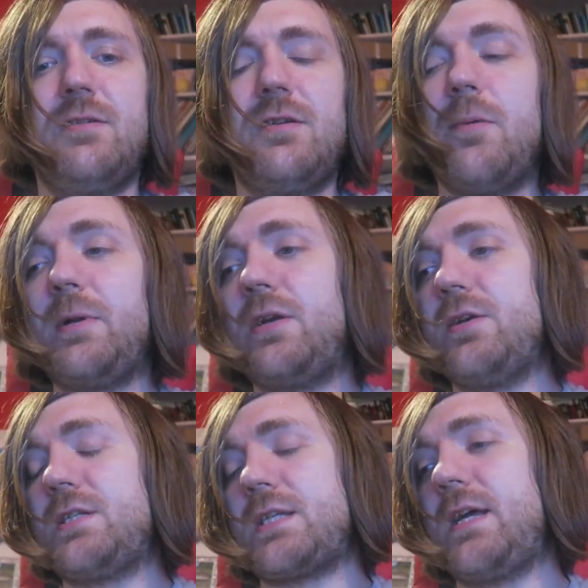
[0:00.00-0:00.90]
Not
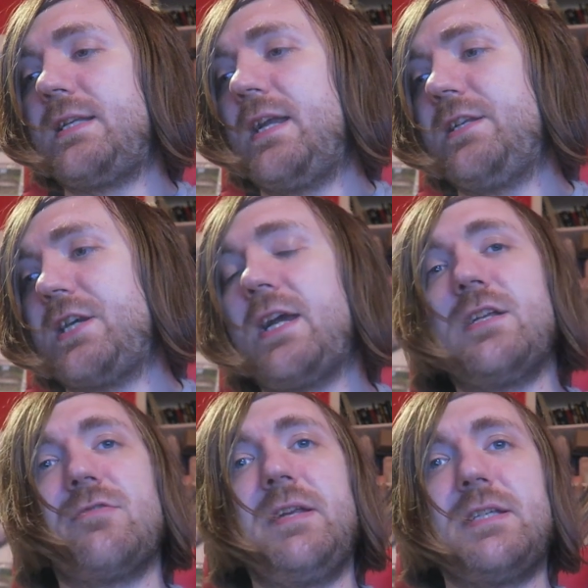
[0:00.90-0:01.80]
because uh, Taylor
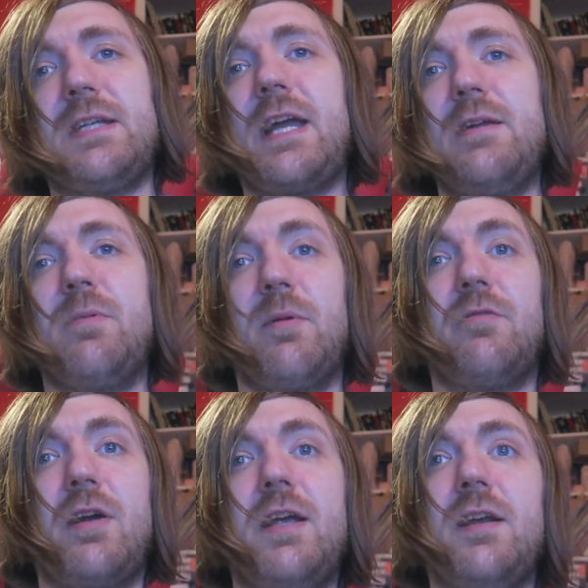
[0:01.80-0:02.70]
Jenkins Reid isn't capable
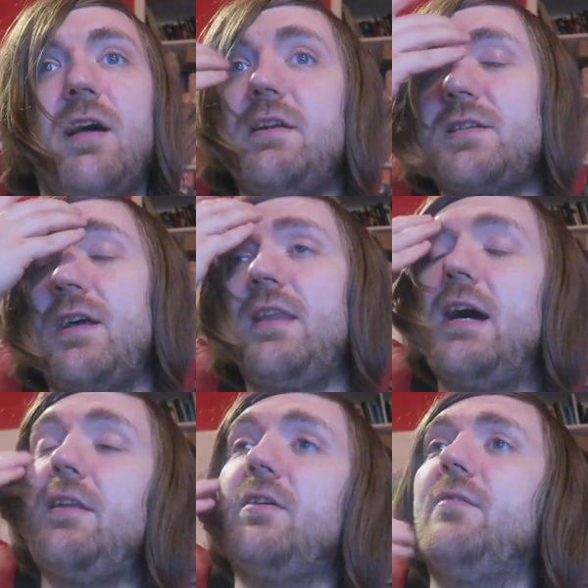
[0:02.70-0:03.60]
of writing lines like
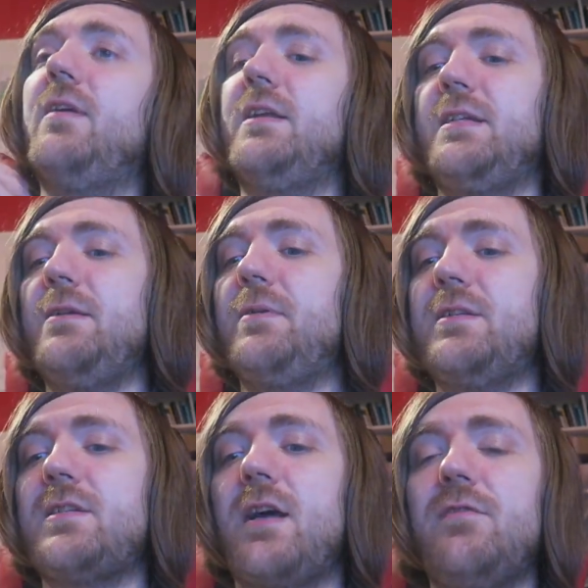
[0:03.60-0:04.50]
that, that are really deep and
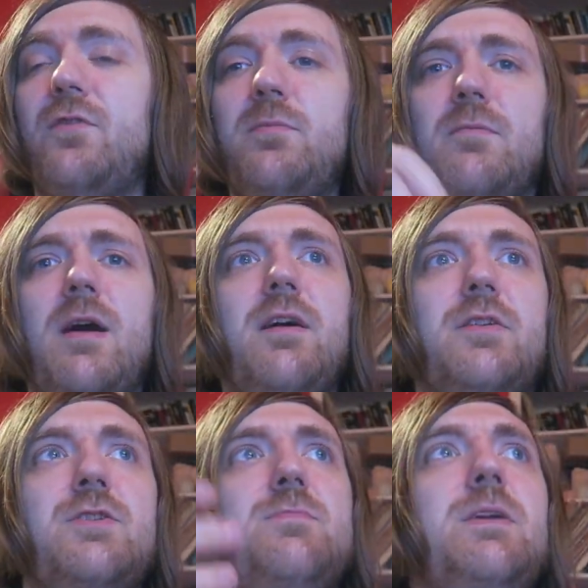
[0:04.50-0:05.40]
insightful, but
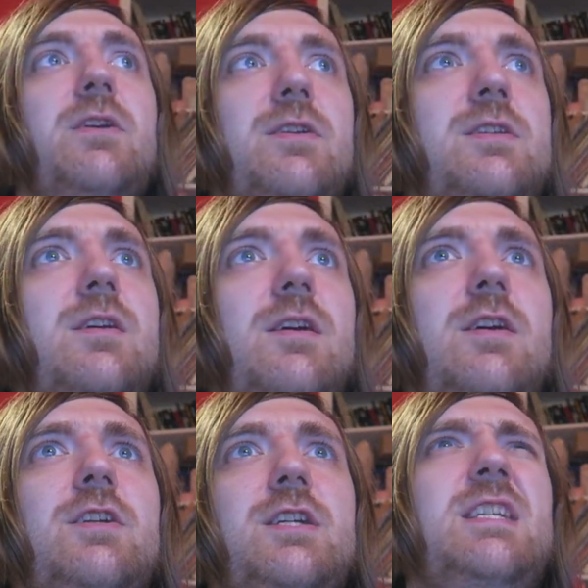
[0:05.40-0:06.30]
rather just because
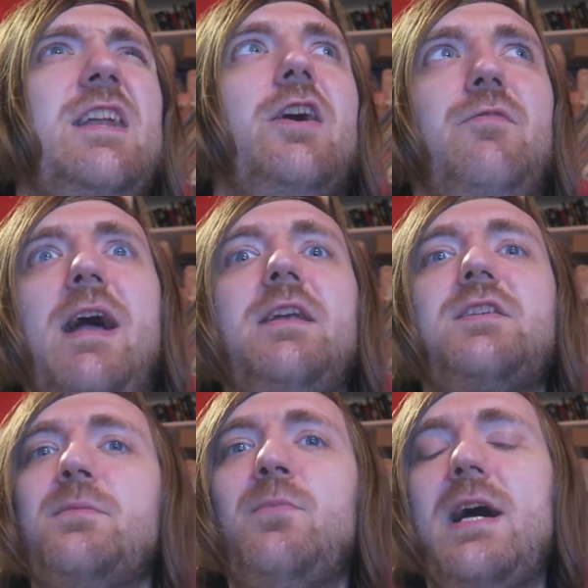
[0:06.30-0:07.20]
she said, I read
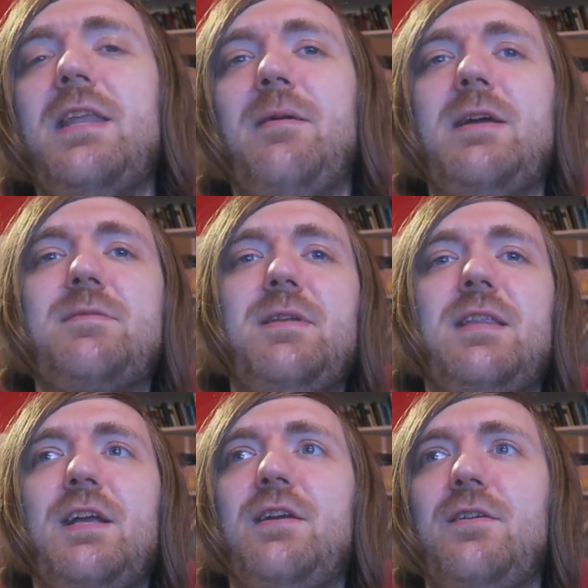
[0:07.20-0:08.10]
somewhere, that makes me
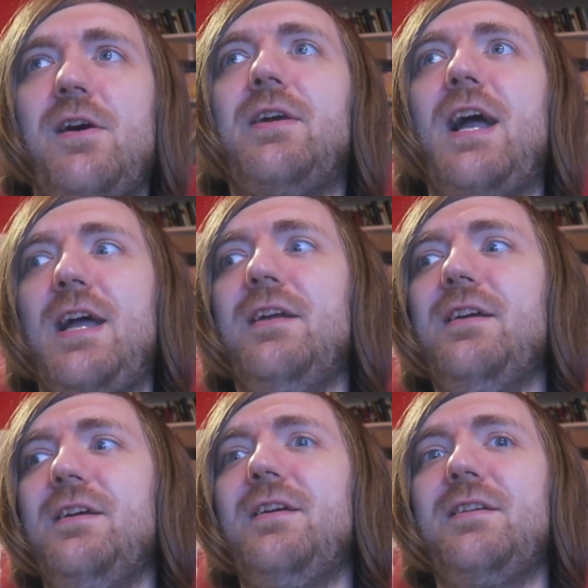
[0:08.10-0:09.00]
think, okay,
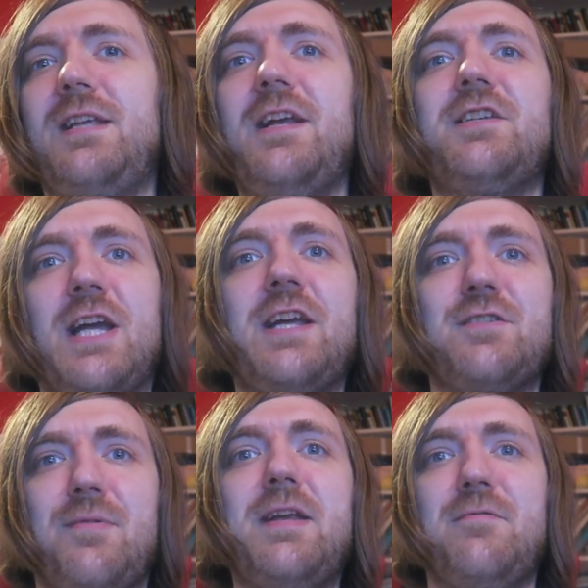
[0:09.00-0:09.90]
Taylor
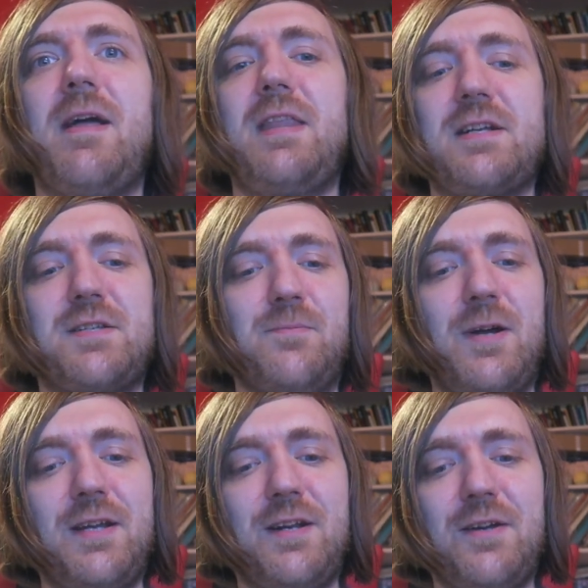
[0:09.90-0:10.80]
Jenkins Reid read that
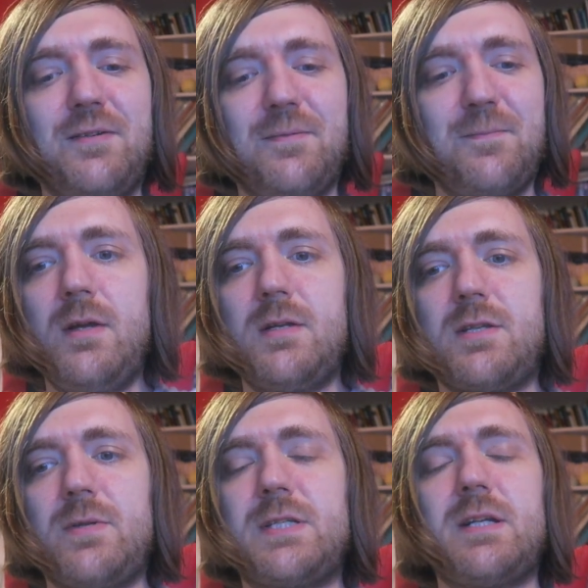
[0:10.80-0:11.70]
somewhere, you know?
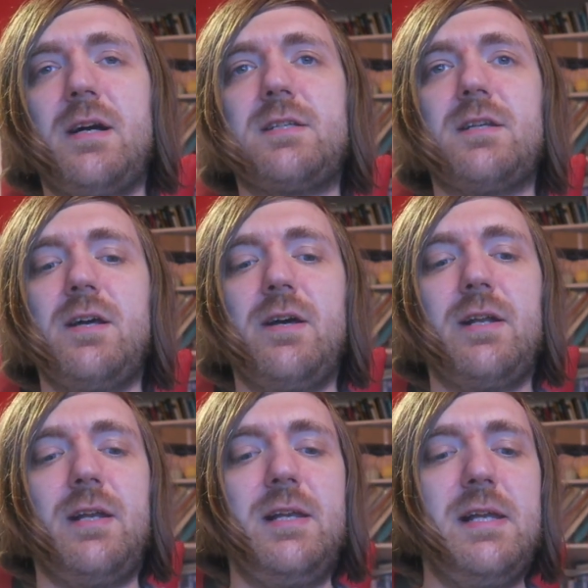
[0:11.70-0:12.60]
So we start to learn
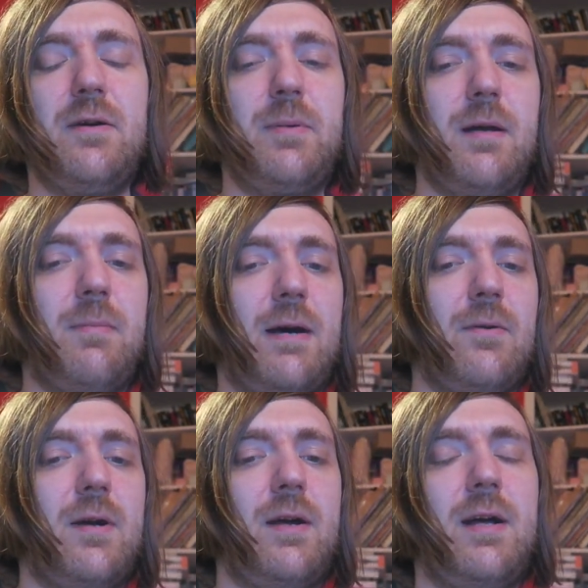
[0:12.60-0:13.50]
a little bit
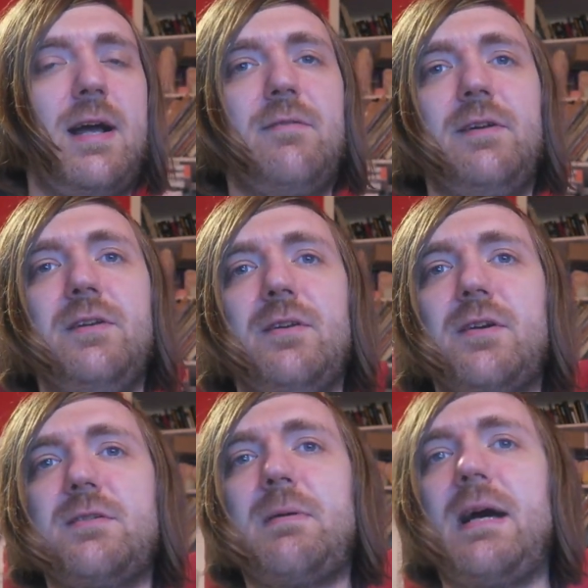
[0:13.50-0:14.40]
about uh, Evelyn
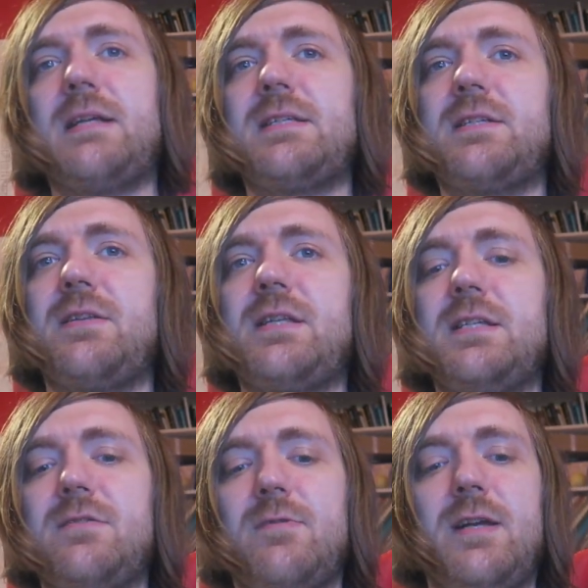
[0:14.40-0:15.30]
Hugo's past. So this
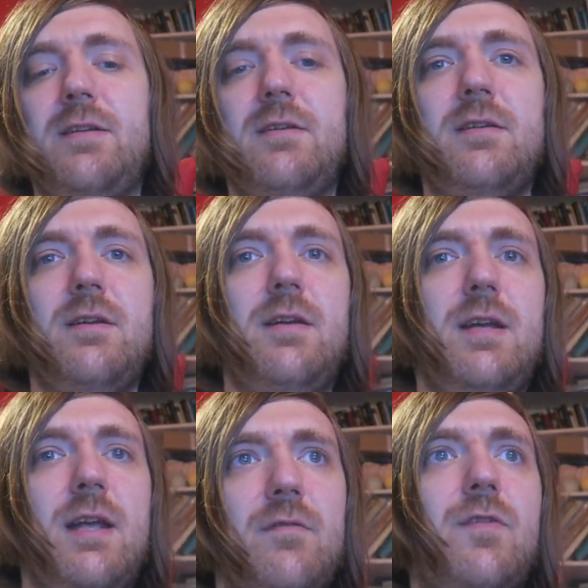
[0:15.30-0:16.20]
is written
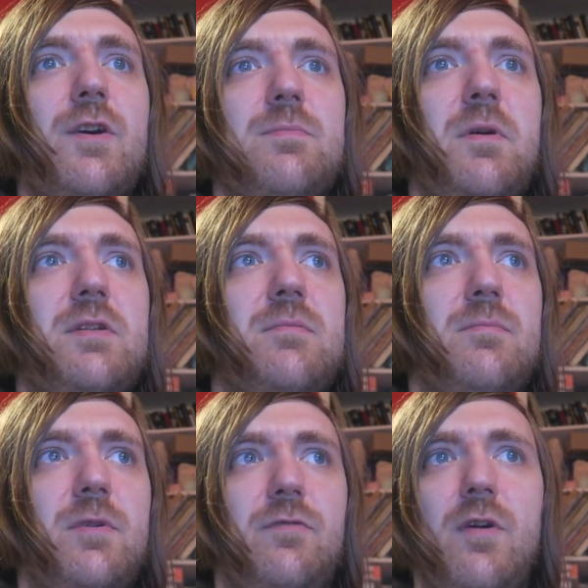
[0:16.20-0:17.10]
in first person,
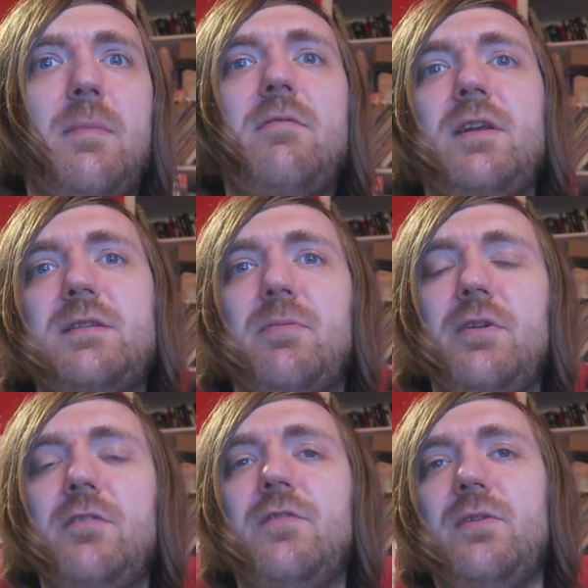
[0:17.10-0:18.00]
but from Evelyn's
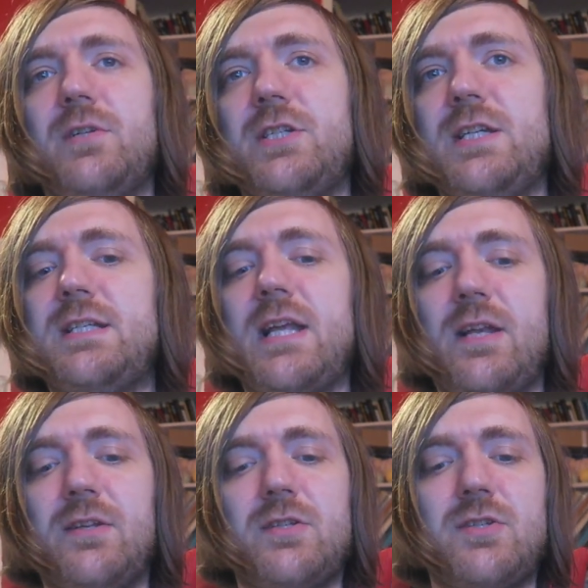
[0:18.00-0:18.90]
point of view as she's
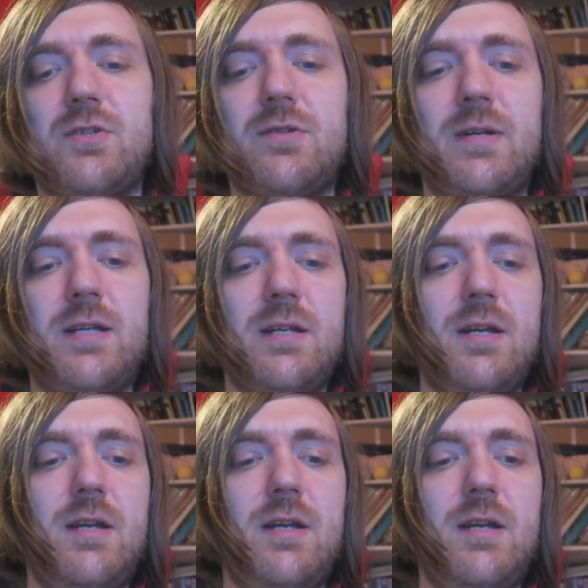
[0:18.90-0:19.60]
telling the story.